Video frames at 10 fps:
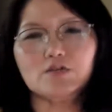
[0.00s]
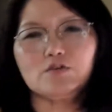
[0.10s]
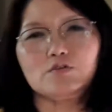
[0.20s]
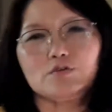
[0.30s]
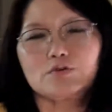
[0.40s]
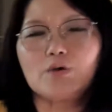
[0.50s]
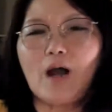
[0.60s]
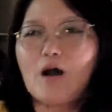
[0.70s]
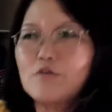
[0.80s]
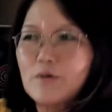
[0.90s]
You do
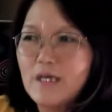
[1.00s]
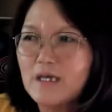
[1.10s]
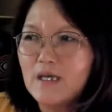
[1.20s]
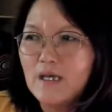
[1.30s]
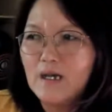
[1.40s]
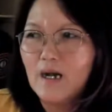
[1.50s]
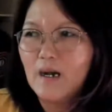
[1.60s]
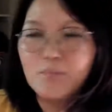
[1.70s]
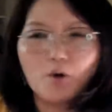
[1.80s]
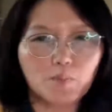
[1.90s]
how to kick
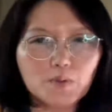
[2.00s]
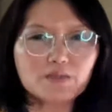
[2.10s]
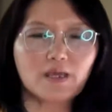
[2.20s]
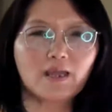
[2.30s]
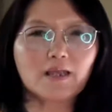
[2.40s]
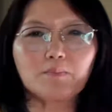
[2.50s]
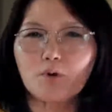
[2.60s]
proper technique,